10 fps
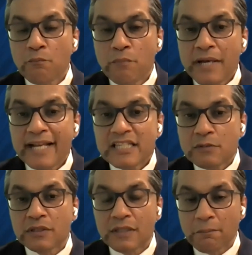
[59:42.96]

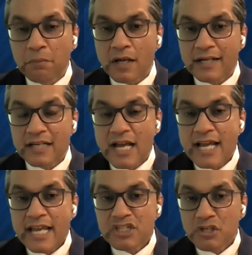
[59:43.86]
mixed with the blood.
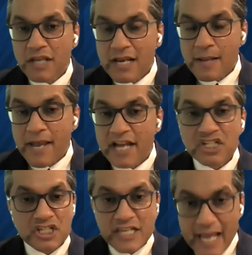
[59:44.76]
As you can
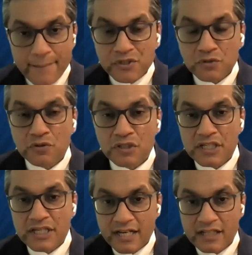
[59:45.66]
imagine, she
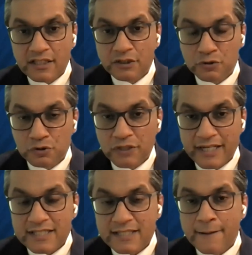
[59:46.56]
absolutely needed the true
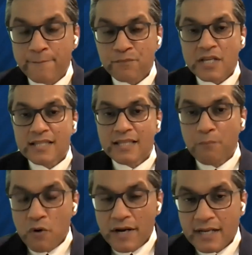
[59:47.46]
drains.
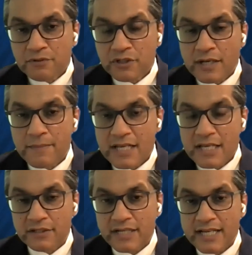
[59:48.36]
The point I'm trying to
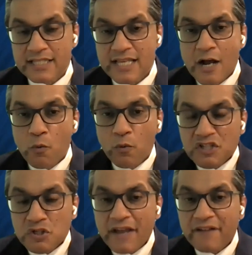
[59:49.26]
make here is
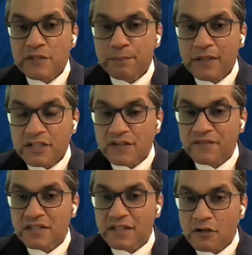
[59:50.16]
once you have spillage
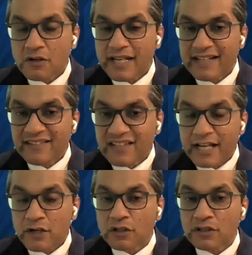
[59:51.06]
of silicone
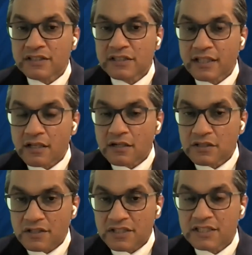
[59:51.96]
inside or
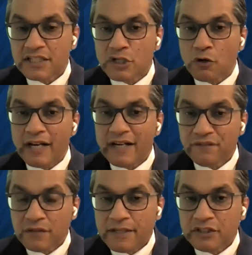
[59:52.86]
silicone toxicity or
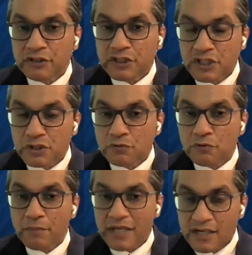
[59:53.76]
inflammatory
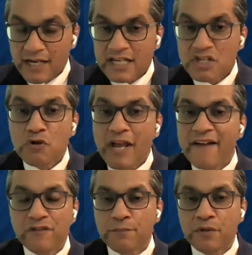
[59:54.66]
tissue behind, you
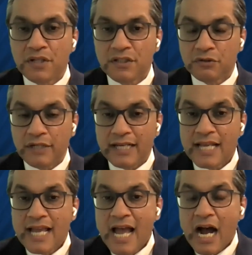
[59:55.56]
have to put in the
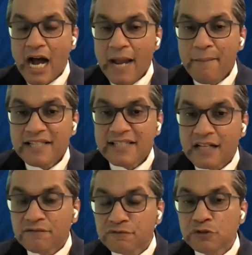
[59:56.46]
drain. I
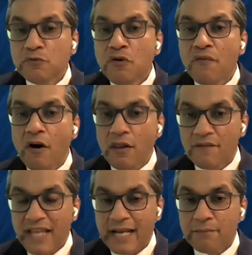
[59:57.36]
myself remove
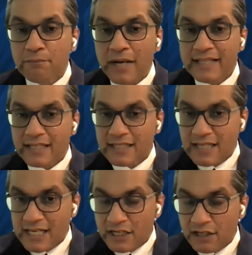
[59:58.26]
all of that by the
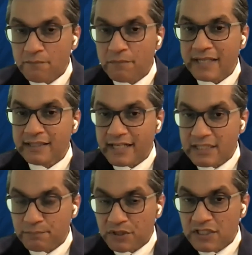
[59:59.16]
care, by the
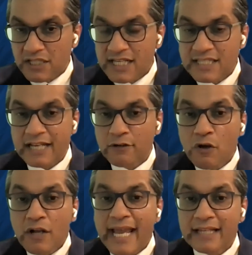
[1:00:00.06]
expertise,
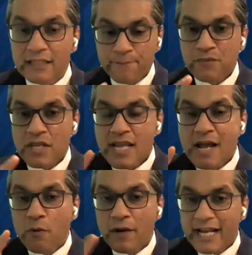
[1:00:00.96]
and look at
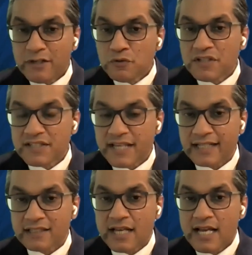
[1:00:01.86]
when I do
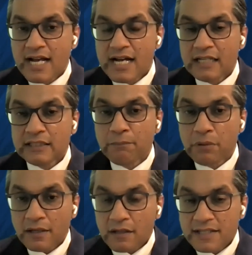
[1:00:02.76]
dissect, the
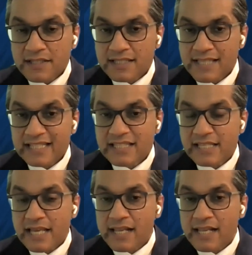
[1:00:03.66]
blood loss is less